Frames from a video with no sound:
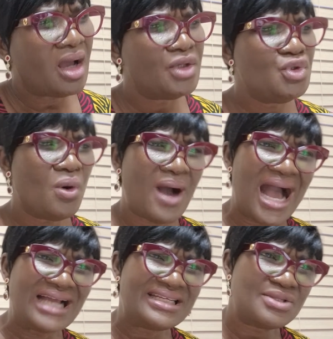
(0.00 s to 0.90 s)
"You
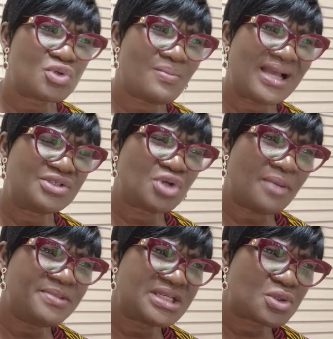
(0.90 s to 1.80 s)
added to my
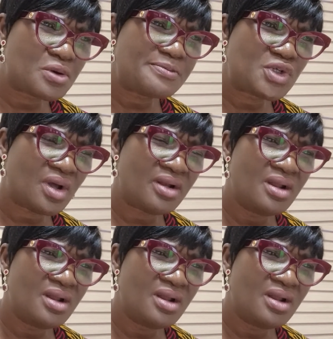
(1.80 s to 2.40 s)
job description."